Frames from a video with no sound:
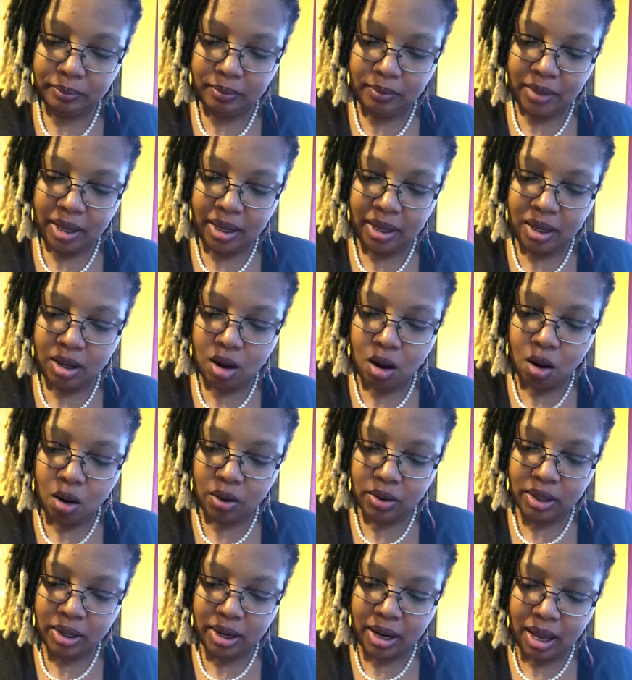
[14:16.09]
And he
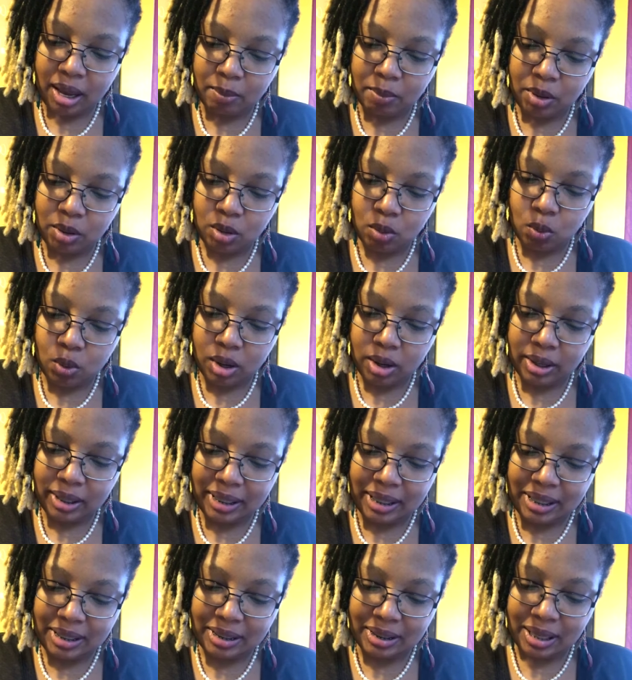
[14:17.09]
called the name of the well
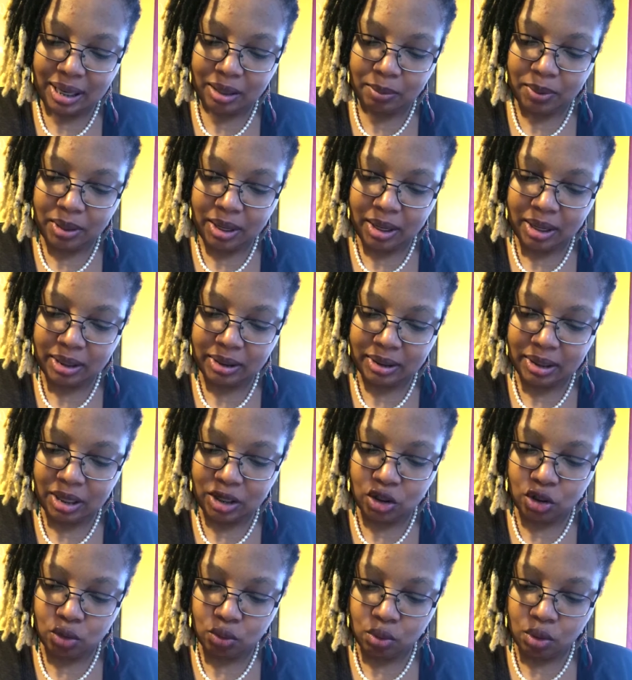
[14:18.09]
Esek, because they
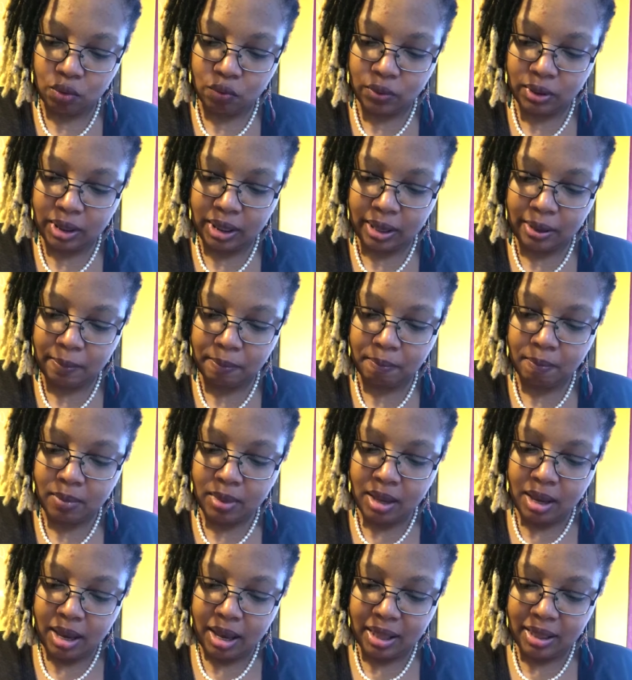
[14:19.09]
strove with him.
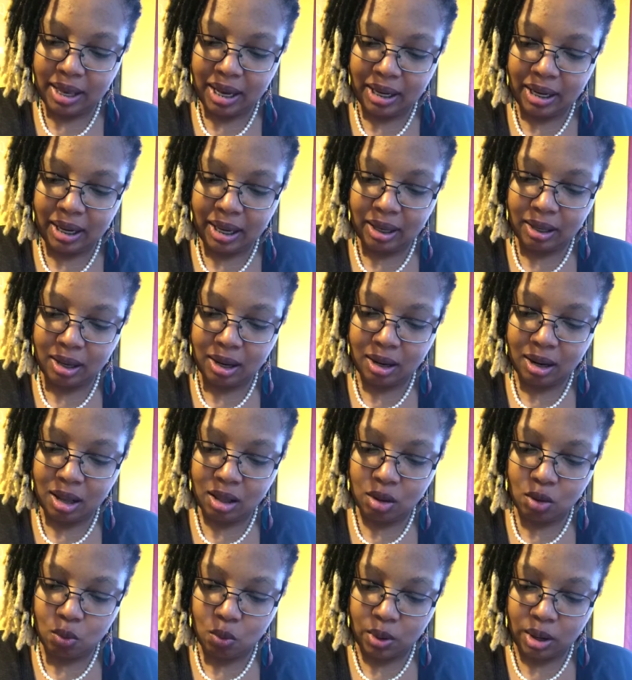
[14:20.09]
And they digged
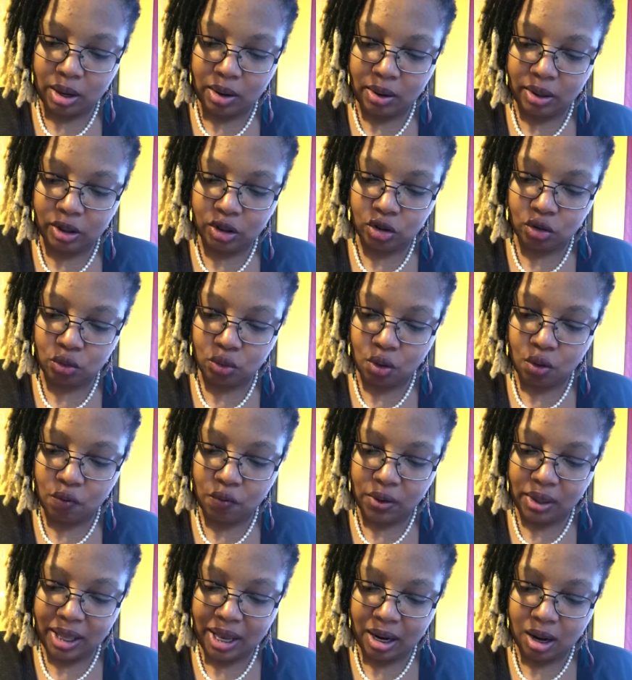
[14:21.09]
another well and strove
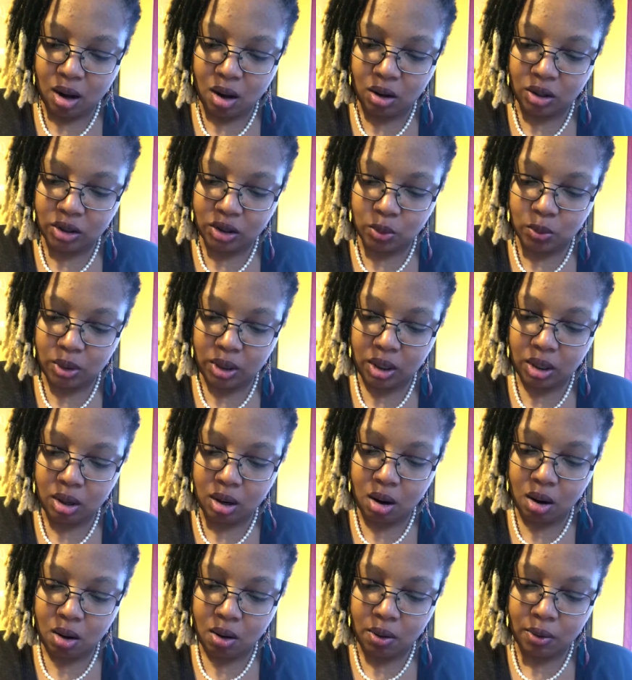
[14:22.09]
for that also, and he
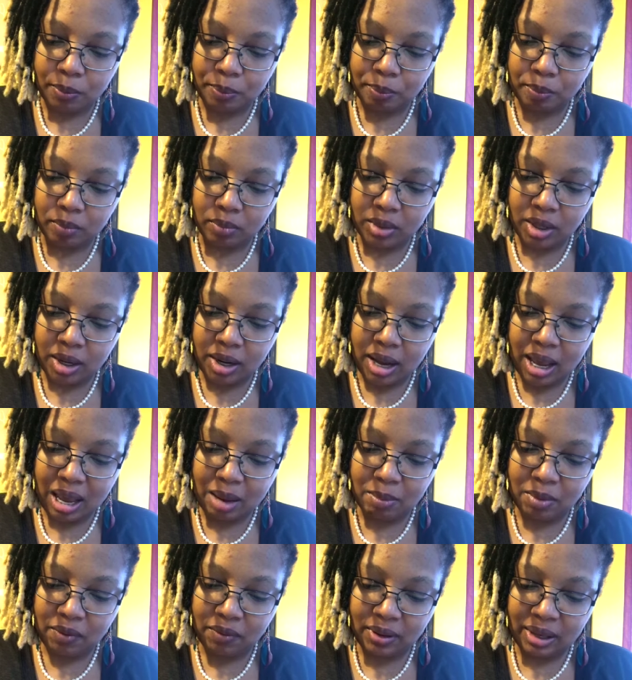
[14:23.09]
called the
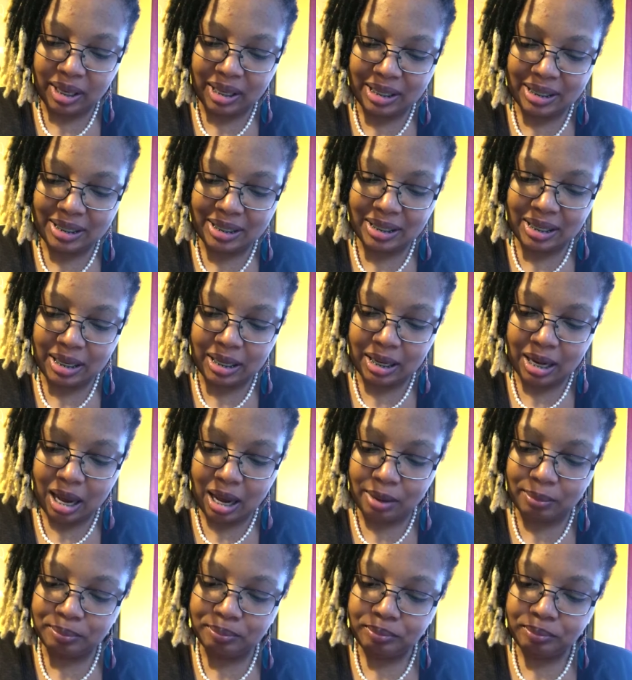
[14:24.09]
name of it Sitnah.